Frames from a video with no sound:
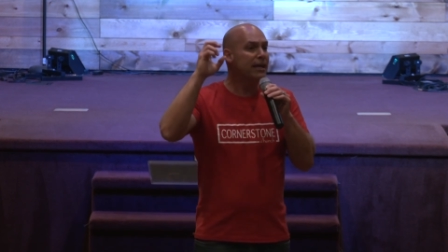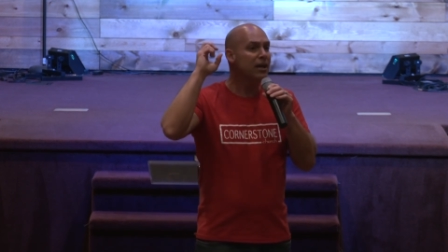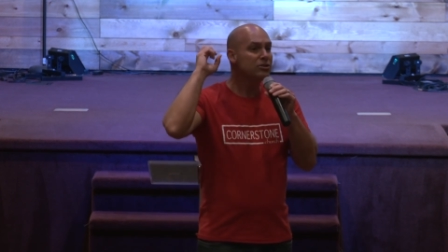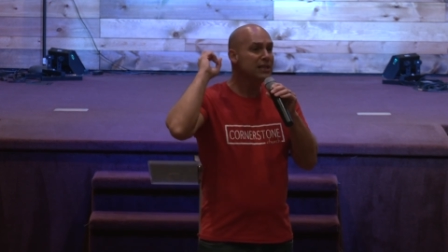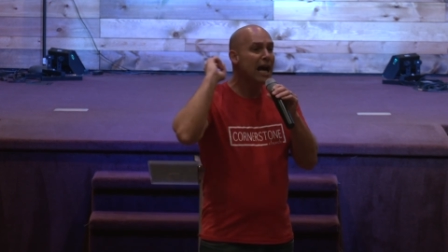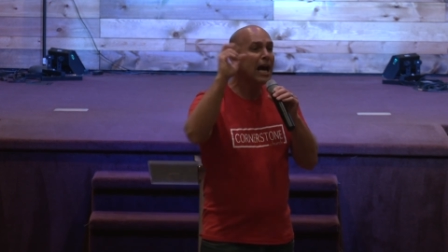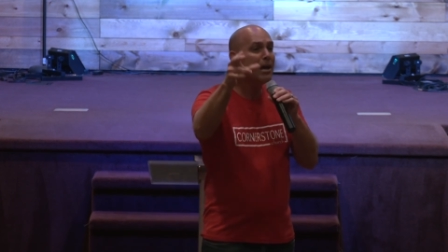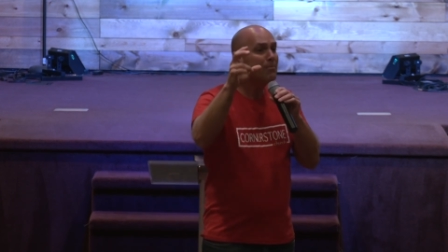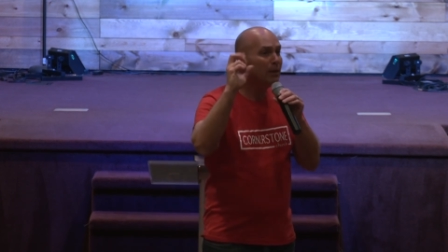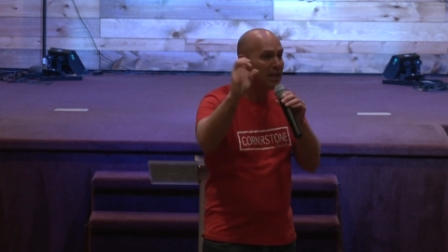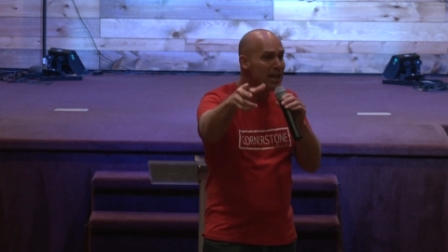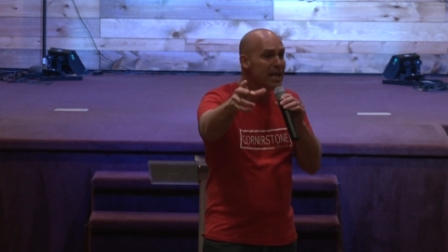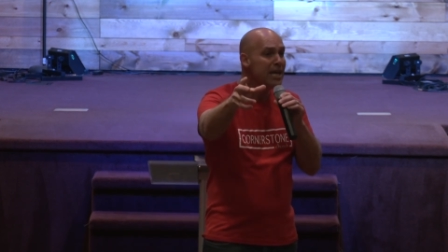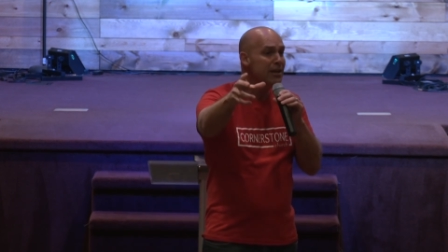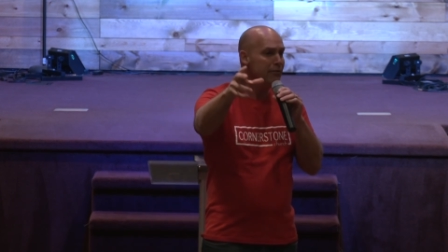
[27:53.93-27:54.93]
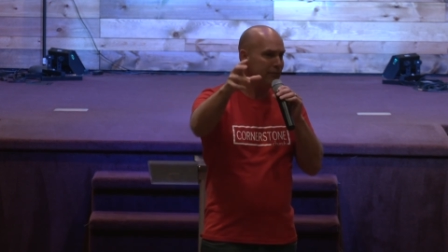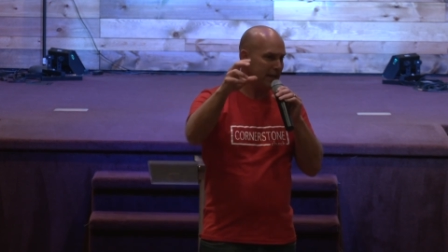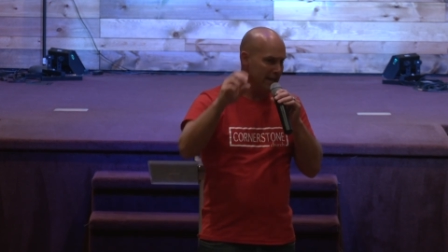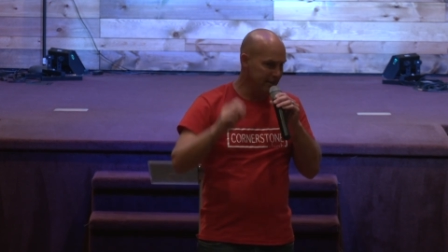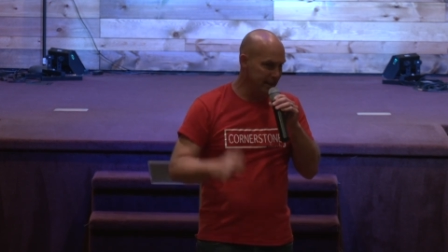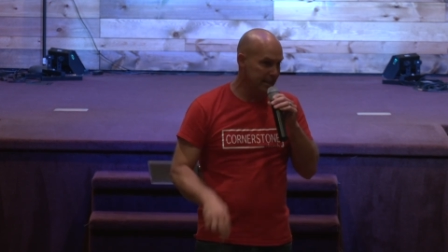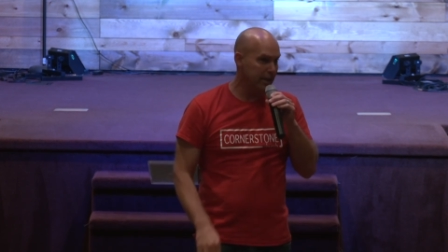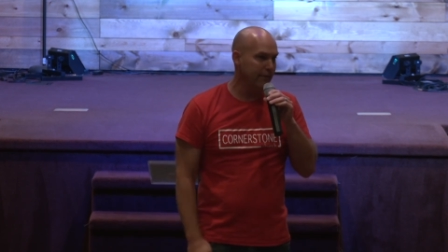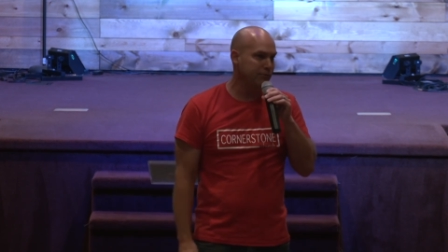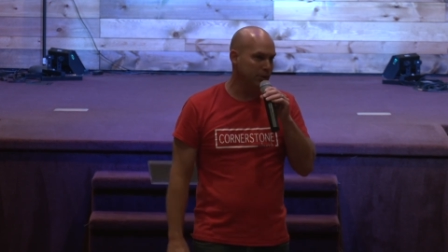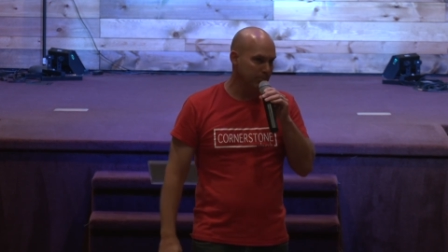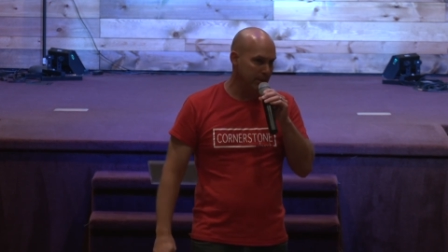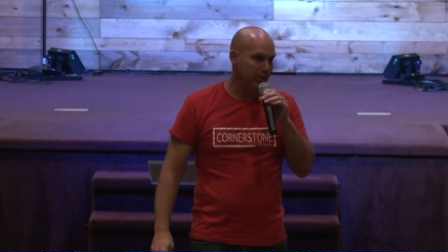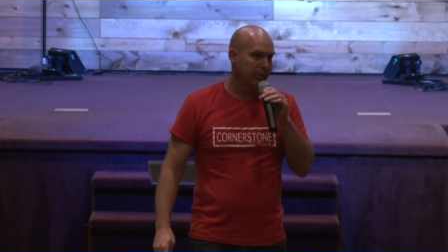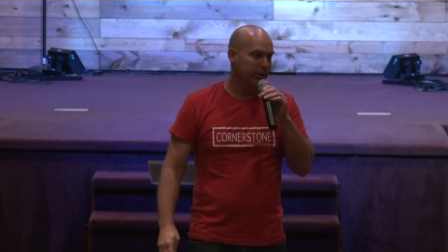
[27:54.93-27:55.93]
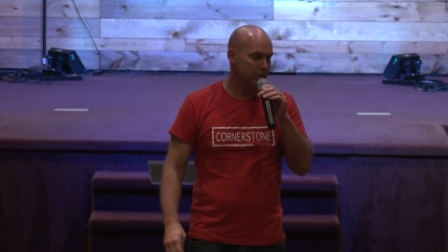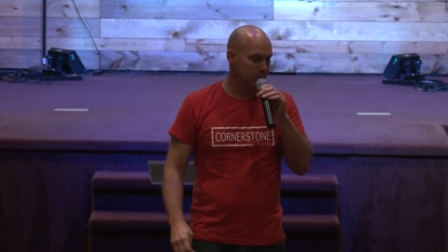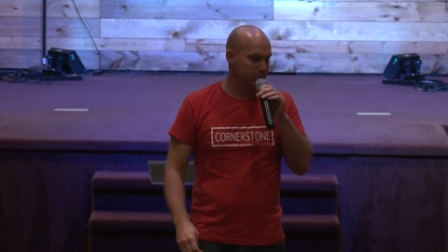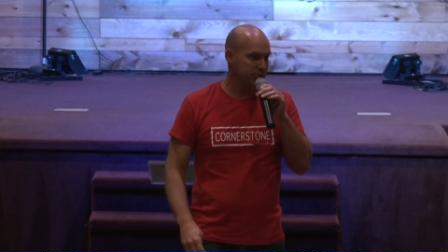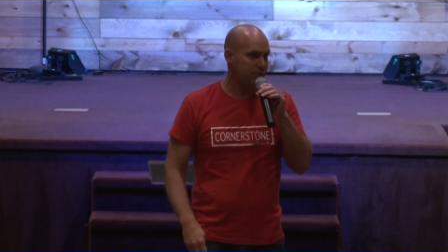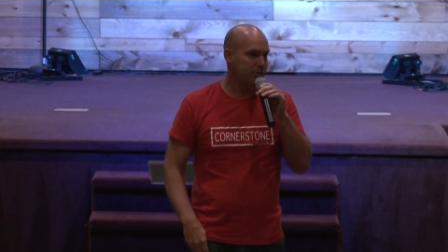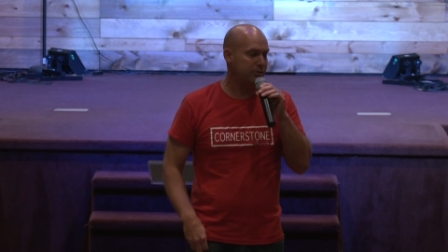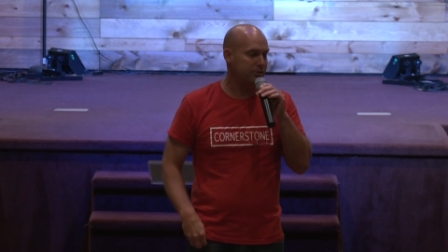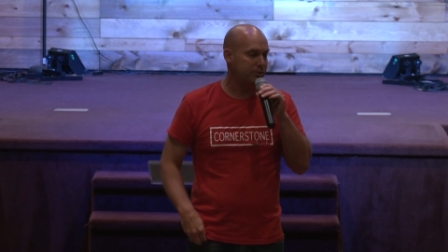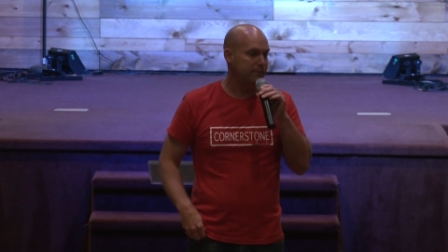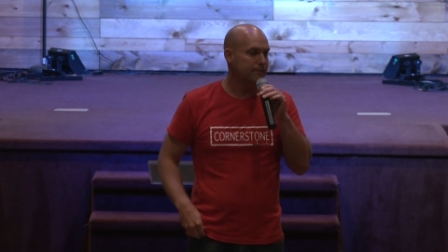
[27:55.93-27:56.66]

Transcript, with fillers: Because I believe in the gift of miracles.